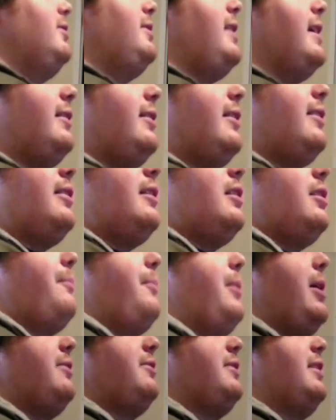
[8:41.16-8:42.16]
That's the thing
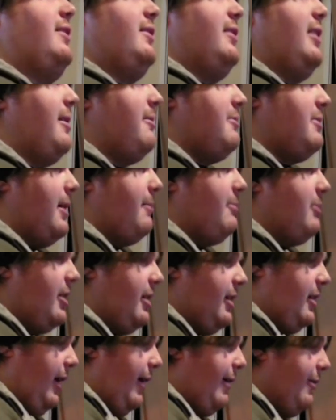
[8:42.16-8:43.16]
about this. I
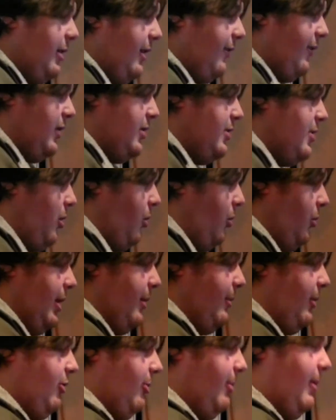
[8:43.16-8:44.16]
don't even know
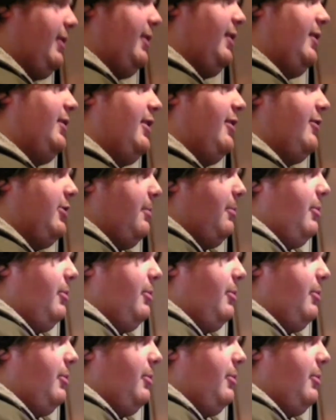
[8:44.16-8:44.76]
that much about this stuff.